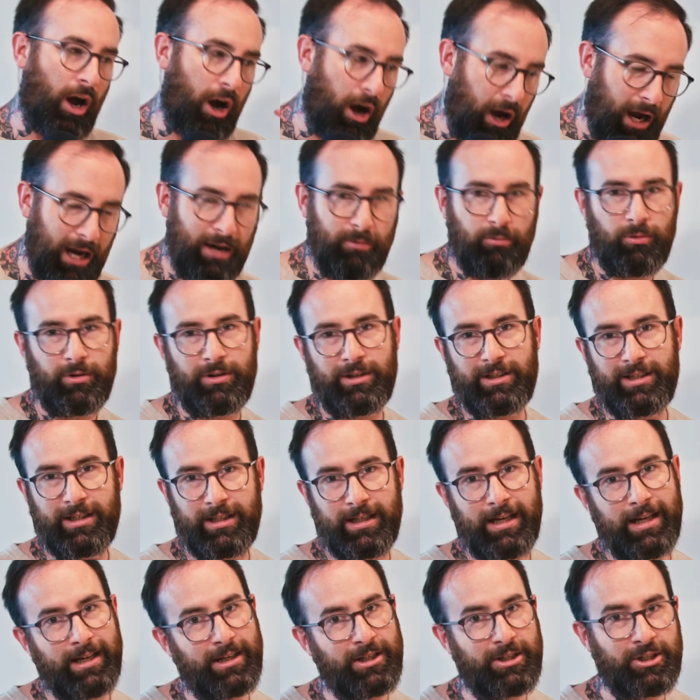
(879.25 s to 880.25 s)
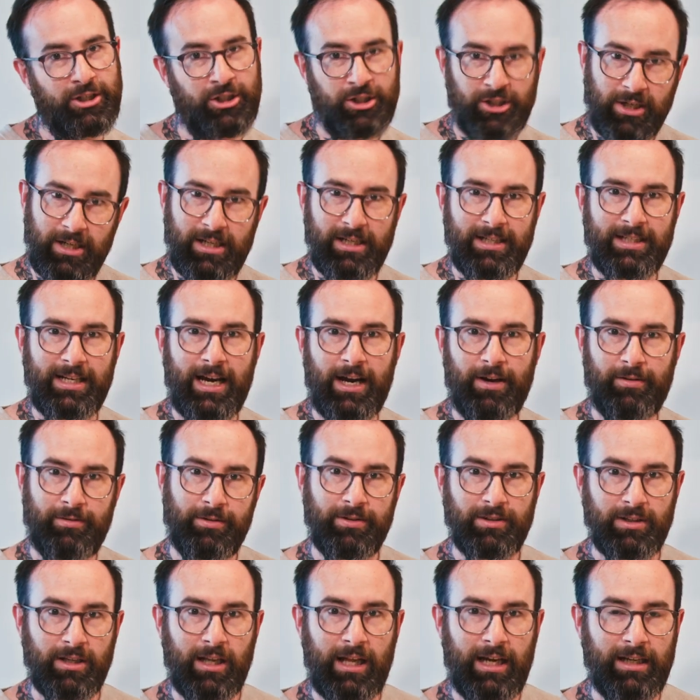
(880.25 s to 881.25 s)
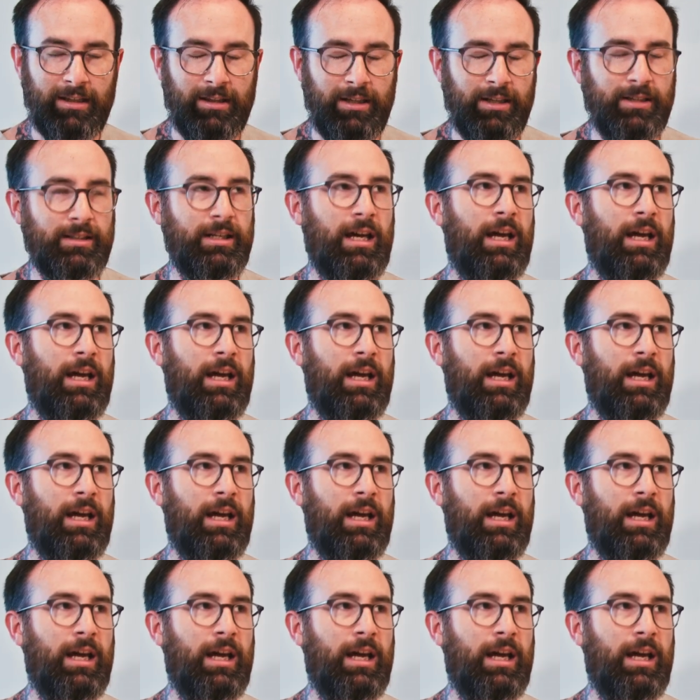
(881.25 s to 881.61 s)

I wanted to get shitty tattoos like this.